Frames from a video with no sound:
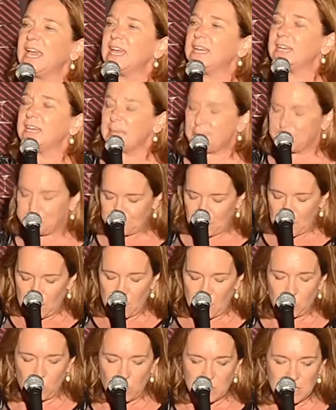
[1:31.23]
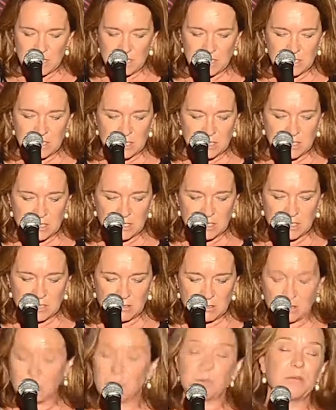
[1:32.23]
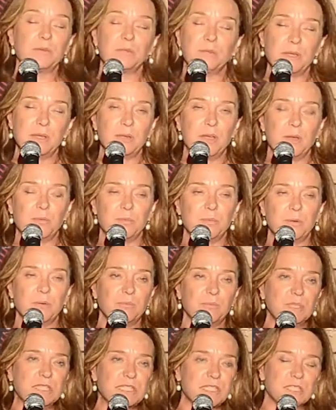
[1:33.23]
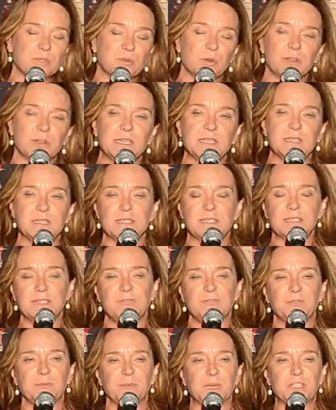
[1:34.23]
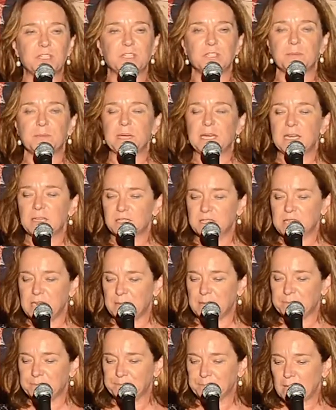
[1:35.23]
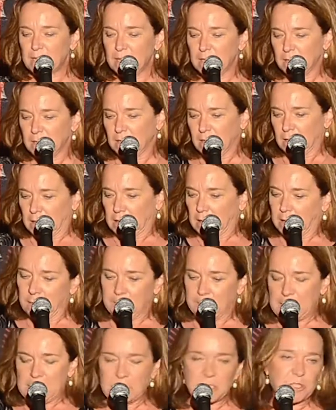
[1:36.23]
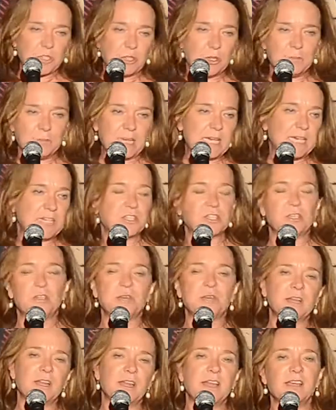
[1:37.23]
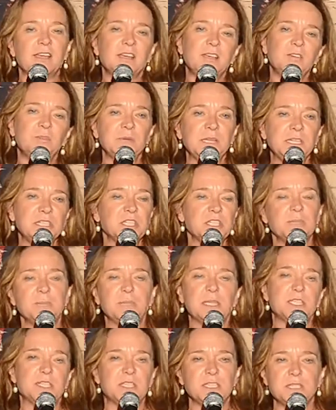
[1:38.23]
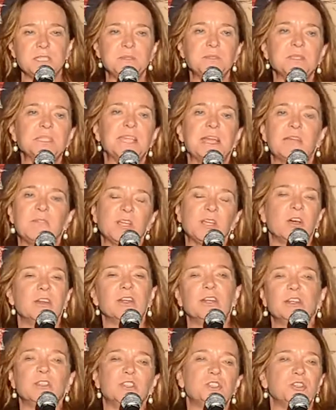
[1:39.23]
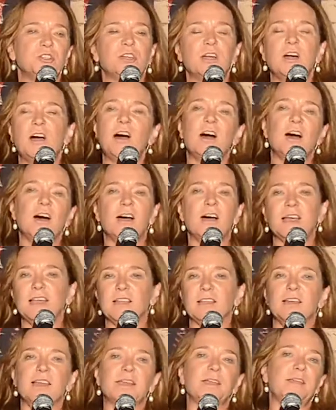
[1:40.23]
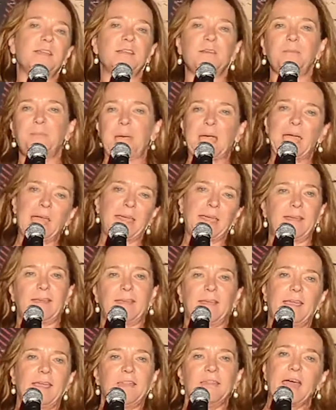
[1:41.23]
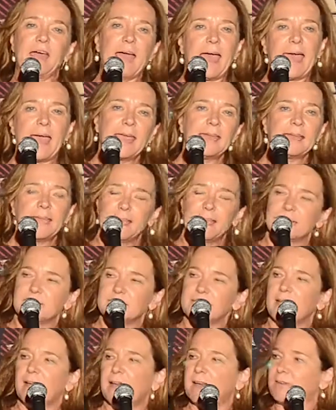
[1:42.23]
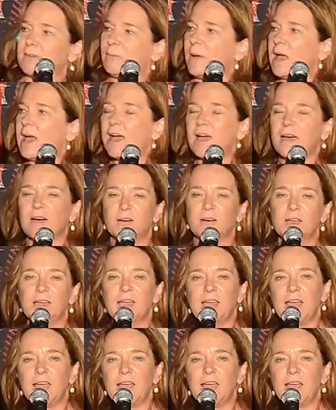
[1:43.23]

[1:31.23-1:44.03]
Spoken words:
And it wasn't, I'm listening to all this information about Me Too, and I'm like, are you whinging, bitches? This was going on at Echuca High, like, back in the 80s. Like, wow.